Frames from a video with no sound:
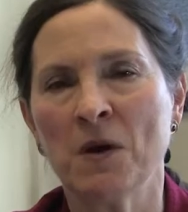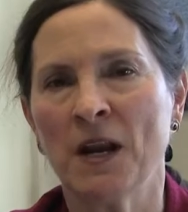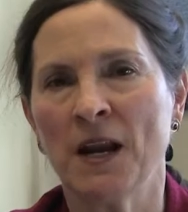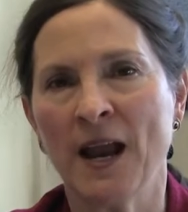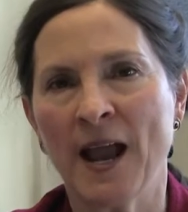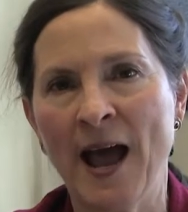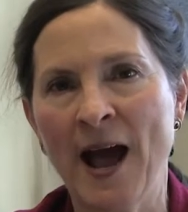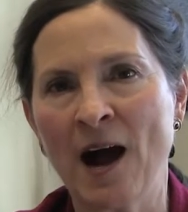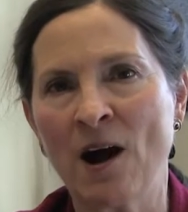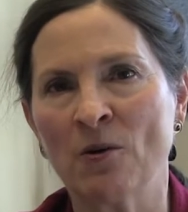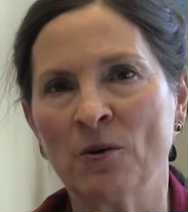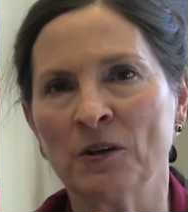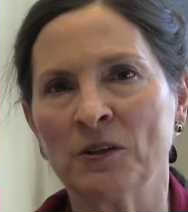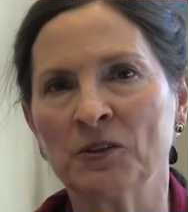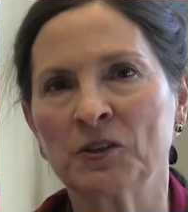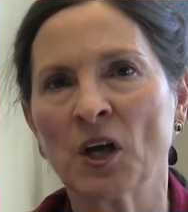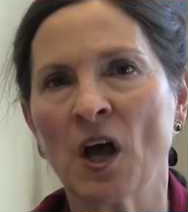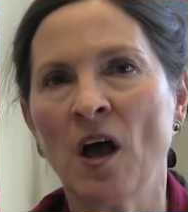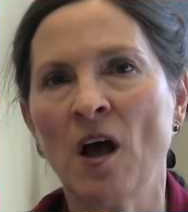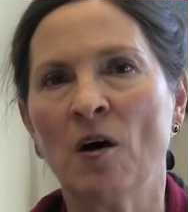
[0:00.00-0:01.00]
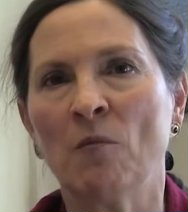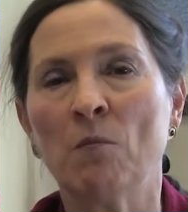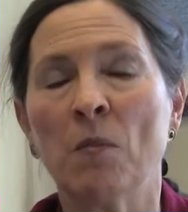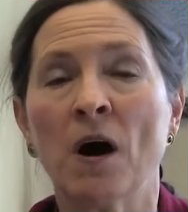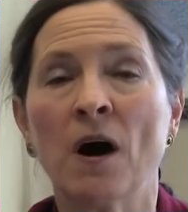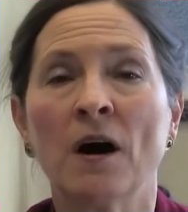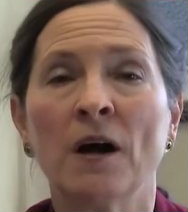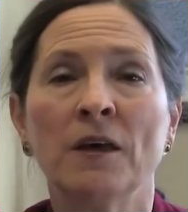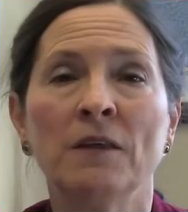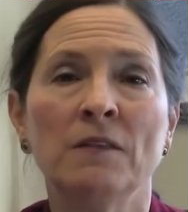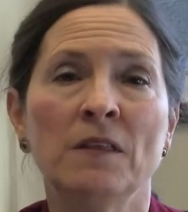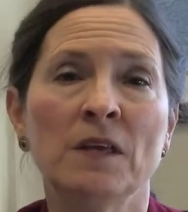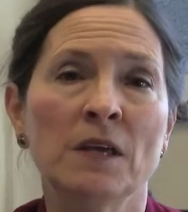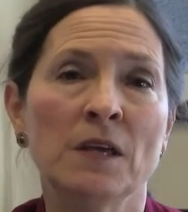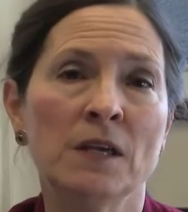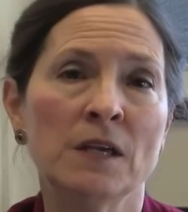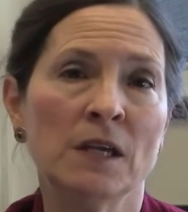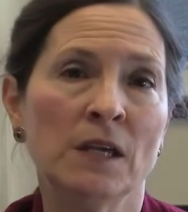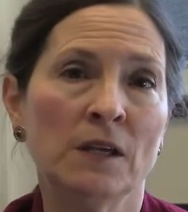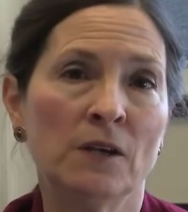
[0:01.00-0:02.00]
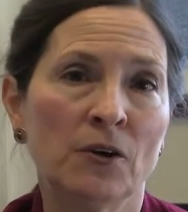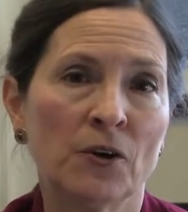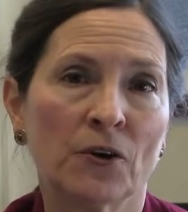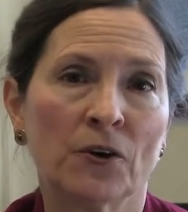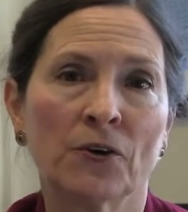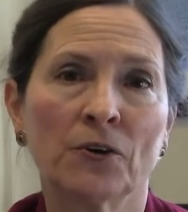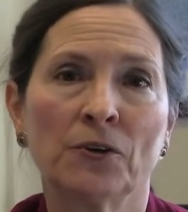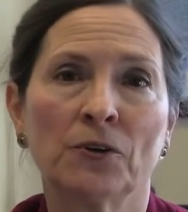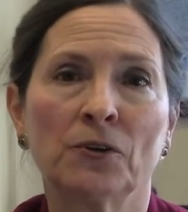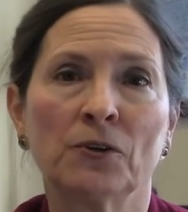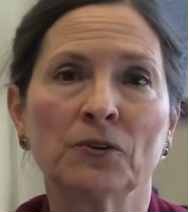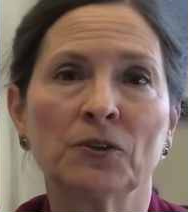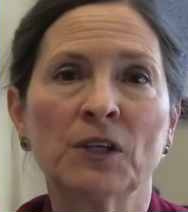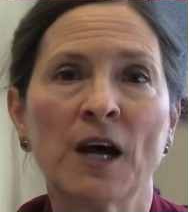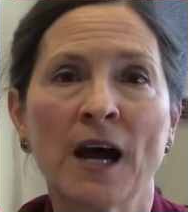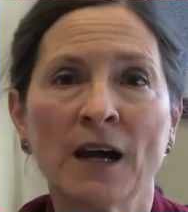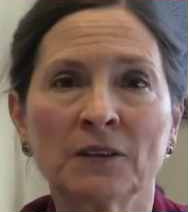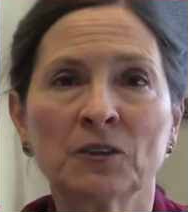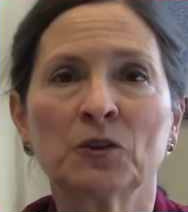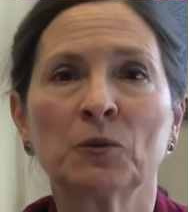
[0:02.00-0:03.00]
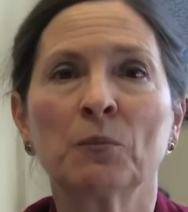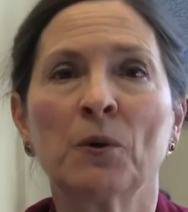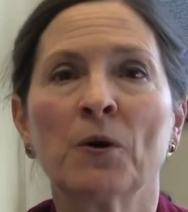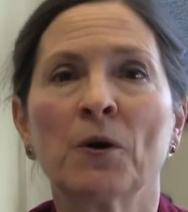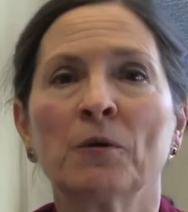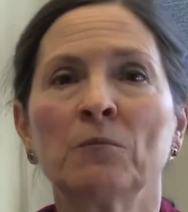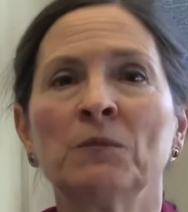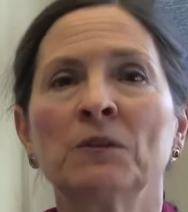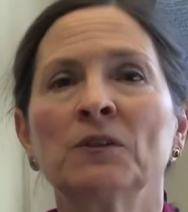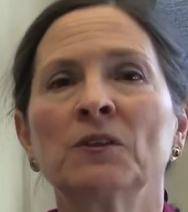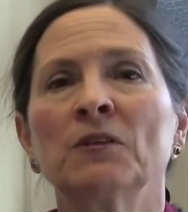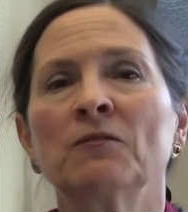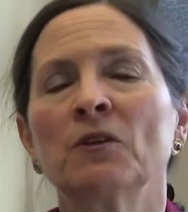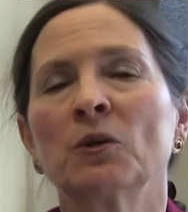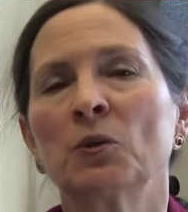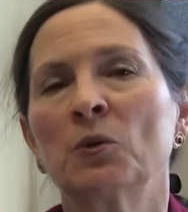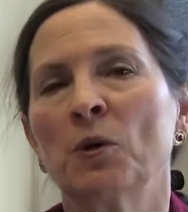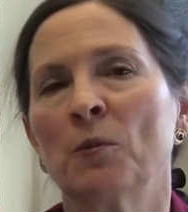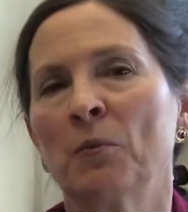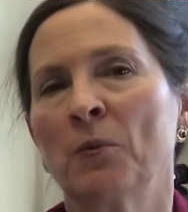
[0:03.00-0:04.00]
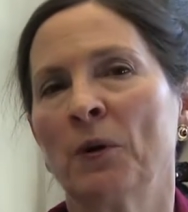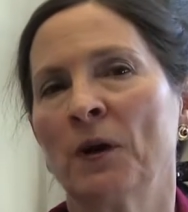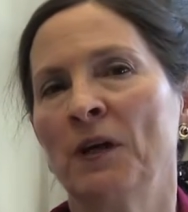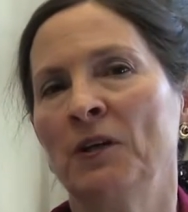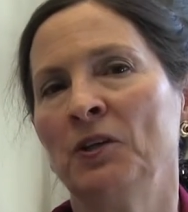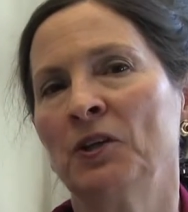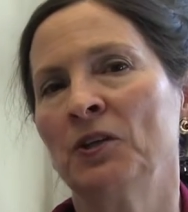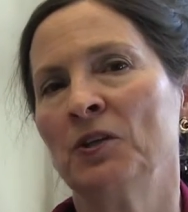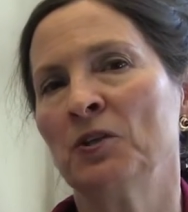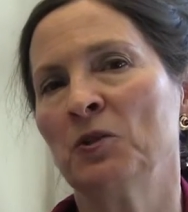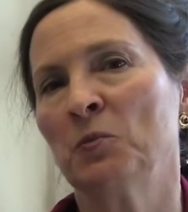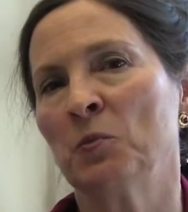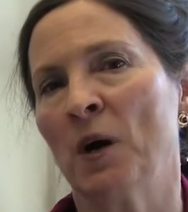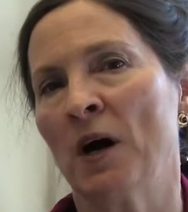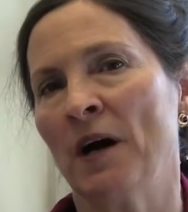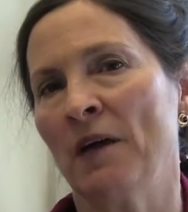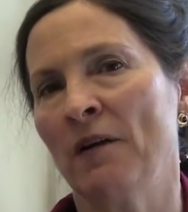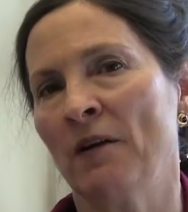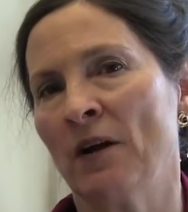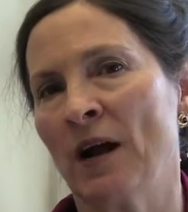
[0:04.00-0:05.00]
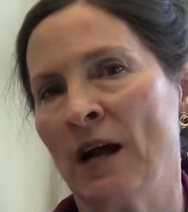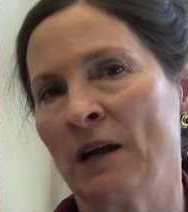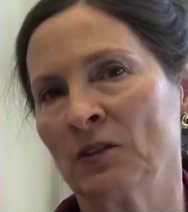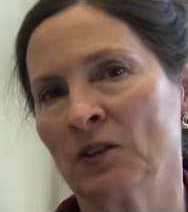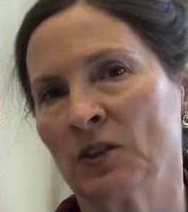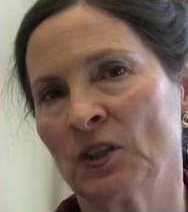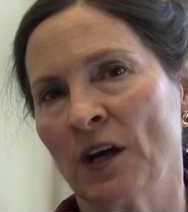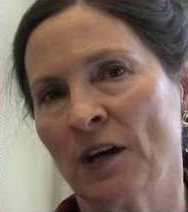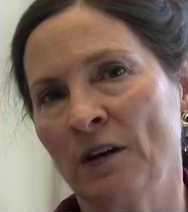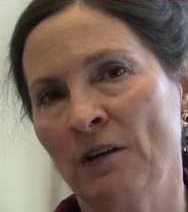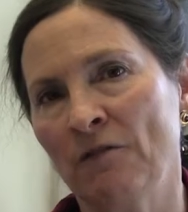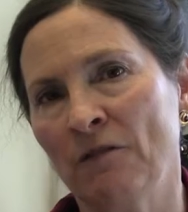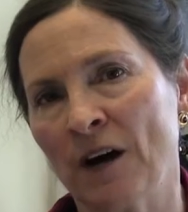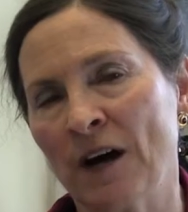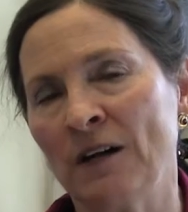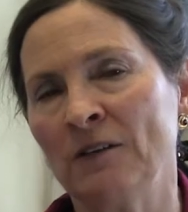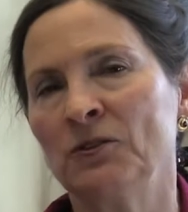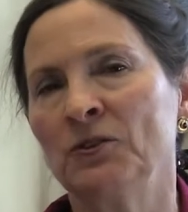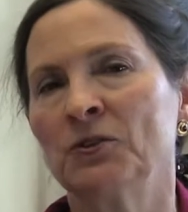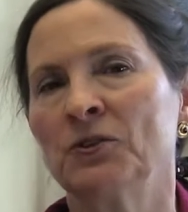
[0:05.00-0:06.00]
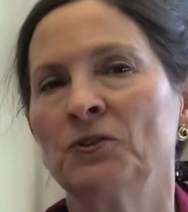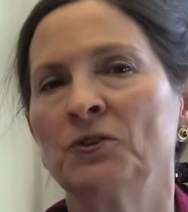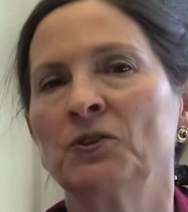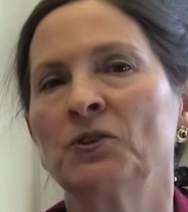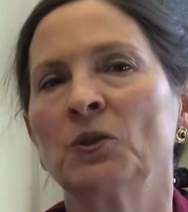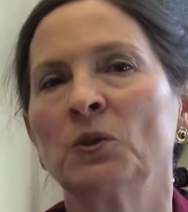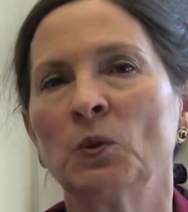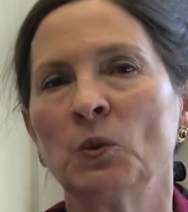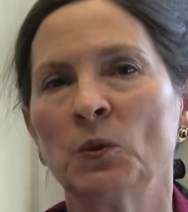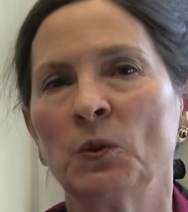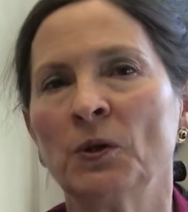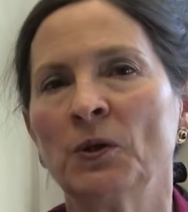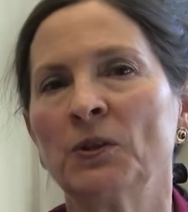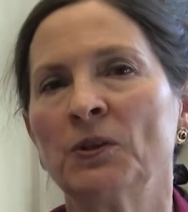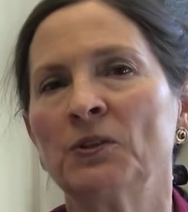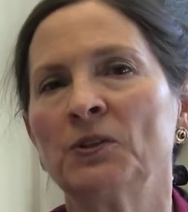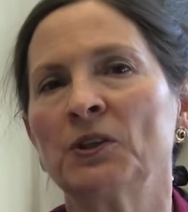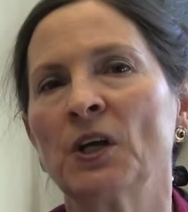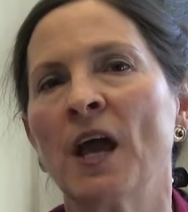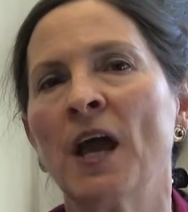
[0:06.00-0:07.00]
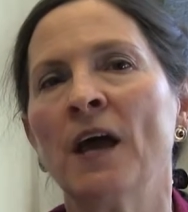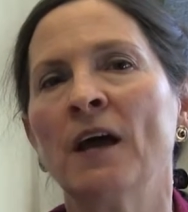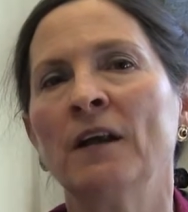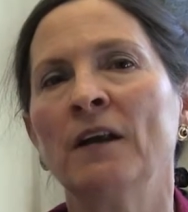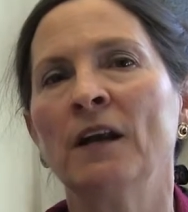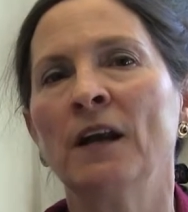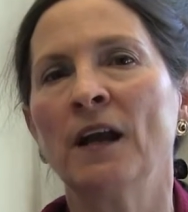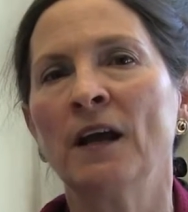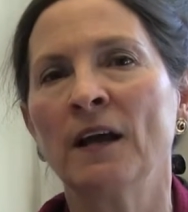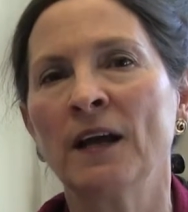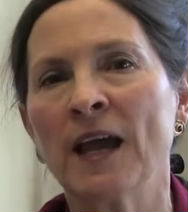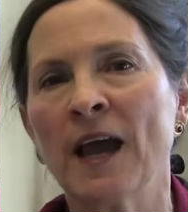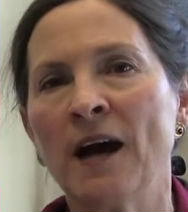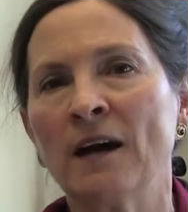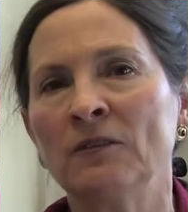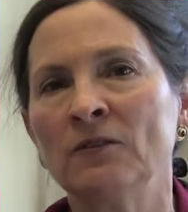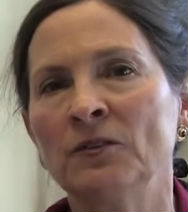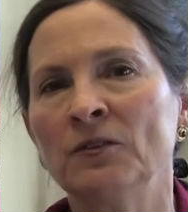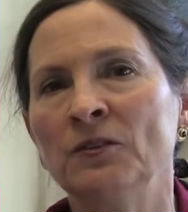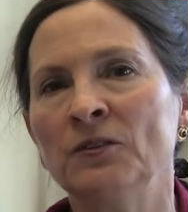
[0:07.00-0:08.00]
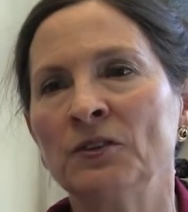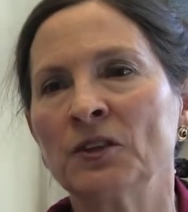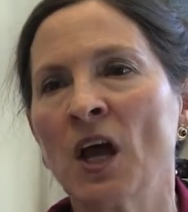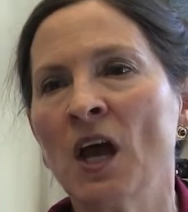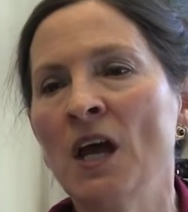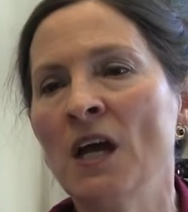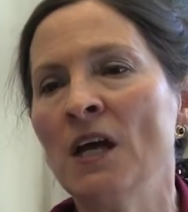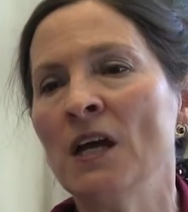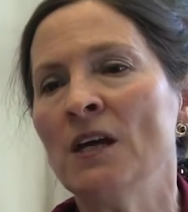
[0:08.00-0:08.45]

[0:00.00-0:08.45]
many hours by the internal tax departments of the corporations, by their outside advisors, the lawyers and accountants,